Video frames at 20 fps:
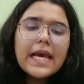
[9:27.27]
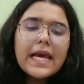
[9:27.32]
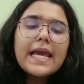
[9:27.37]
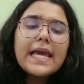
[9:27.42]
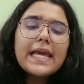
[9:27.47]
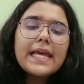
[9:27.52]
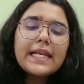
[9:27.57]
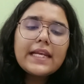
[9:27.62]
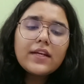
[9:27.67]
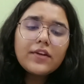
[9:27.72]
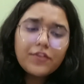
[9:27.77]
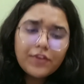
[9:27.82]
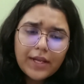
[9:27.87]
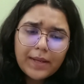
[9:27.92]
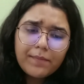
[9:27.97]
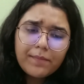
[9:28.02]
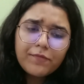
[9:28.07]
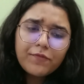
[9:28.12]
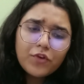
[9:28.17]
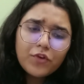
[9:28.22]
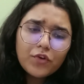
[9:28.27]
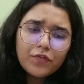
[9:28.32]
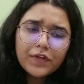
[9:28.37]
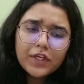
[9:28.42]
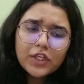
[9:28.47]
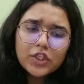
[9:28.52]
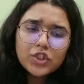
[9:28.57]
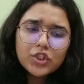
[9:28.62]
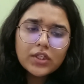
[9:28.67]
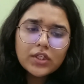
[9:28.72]
In rem
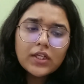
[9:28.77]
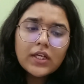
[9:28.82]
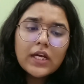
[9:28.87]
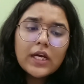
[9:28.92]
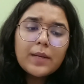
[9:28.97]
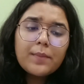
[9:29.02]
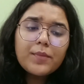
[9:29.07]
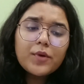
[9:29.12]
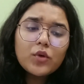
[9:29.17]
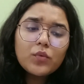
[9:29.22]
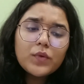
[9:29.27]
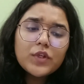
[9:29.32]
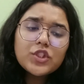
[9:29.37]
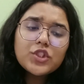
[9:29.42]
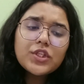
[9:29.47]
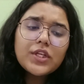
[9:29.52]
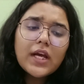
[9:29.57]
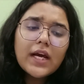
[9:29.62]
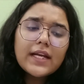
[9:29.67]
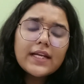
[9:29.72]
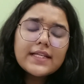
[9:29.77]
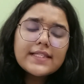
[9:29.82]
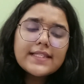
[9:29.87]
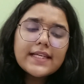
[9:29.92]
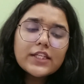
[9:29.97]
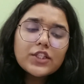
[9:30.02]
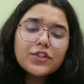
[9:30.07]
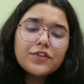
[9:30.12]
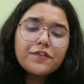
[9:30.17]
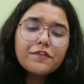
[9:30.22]
forfeiture, provision under
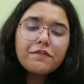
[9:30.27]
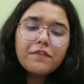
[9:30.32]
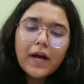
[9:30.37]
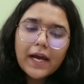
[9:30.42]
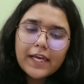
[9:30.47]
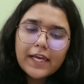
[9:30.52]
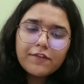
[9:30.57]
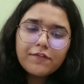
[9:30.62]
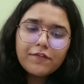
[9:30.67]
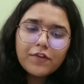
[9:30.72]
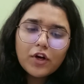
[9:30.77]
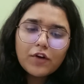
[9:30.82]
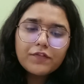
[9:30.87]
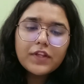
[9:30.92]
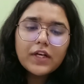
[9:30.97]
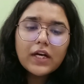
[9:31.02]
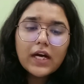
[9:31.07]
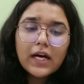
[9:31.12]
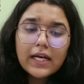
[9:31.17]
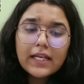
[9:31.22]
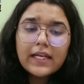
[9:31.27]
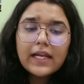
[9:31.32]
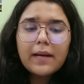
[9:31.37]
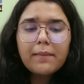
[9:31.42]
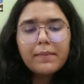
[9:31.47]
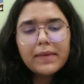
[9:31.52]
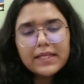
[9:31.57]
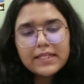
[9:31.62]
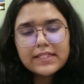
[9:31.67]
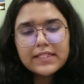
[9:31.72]
Section 5 of the
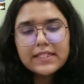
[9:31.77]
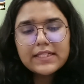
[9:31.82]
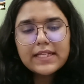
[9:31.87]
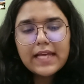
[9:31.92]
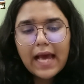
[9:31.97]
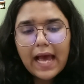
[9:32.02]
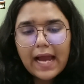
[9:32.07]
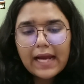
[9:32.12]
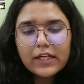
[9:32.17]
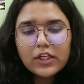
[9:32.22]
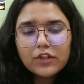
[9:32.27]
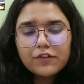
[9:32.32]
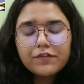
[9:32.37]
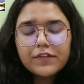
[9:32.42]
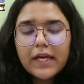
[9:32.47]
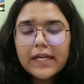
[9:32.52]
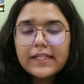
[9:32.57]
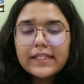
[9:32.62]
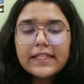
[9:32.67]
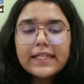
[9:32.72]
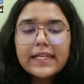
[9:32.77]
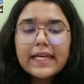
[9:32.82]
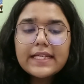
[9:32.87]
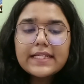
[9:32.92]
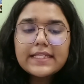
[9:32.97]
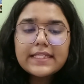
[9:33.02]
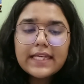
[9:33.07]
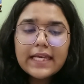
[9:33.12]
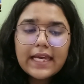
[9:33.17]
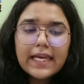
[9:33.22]
unamended Act of
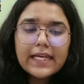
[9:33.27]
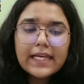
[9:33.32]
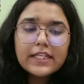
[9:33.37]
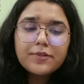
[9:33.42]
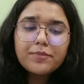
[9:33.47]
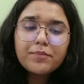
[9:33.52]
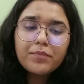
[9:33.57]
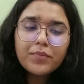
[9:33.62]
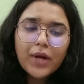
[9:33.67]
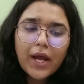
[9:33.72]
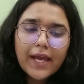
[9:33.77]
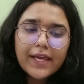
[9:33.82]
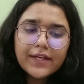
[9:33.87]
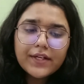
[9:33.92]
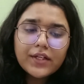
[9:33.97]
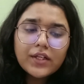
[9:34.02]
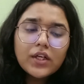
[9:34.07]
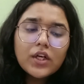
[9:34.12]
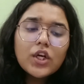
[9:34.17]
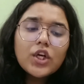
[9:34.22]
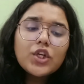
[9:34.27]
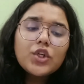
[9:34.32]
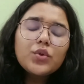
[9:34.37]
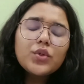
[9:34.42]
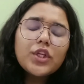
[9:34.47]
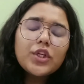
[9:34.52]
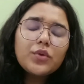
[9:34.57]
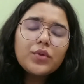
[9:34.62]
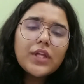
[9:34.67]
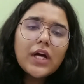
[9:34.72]
1988 prior to
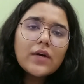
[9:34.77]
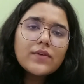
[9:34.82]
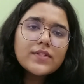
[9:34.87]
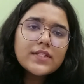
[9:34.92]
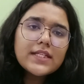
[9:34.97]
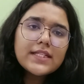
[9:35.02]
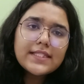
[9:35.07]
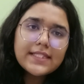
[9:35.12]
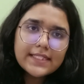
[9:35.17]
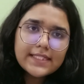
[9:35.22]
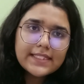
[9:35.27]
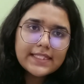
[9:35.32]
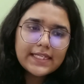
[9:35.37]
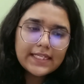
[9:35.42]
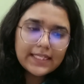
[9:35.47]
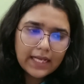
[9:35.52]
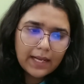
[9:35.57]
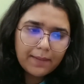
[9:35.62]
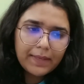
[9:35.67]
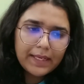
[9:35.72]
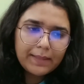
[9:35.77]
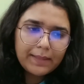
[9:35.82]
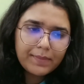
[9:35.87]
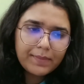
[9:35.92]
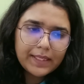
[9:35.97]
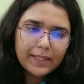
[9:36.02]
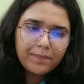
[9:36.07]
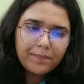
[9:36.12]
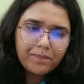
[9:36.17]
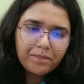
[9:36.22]
the 2016
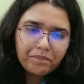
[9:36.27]
amendment,